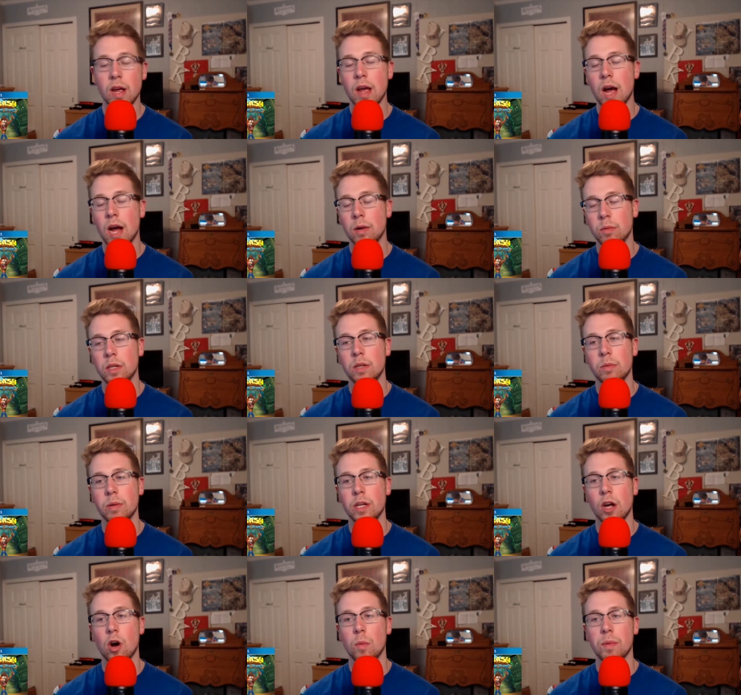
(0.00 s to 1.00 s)
I really, really
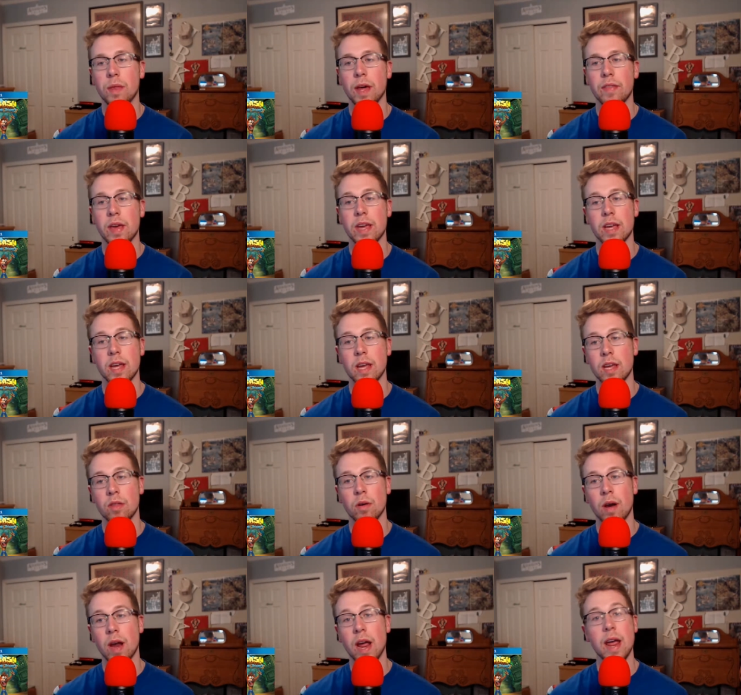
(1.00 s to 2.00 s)
hope that they
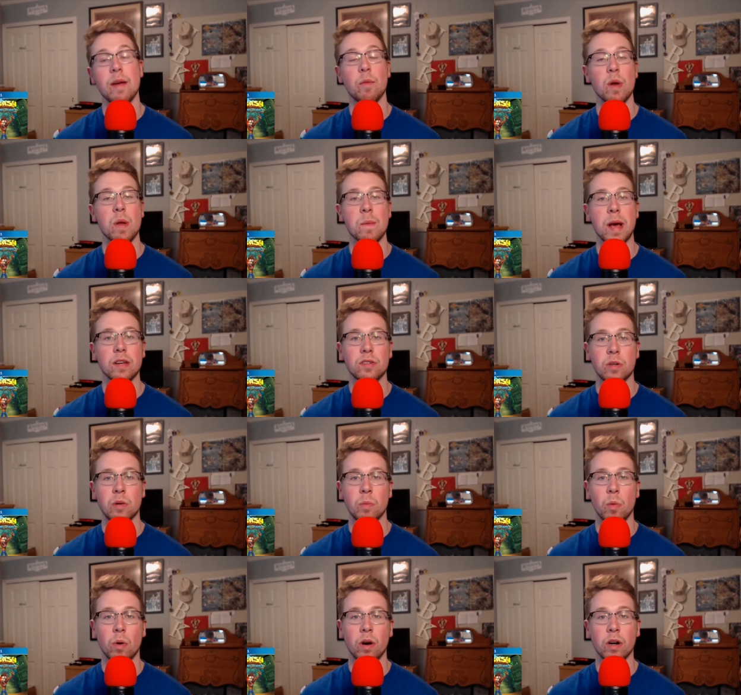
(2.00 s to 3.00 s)
either A, remaster more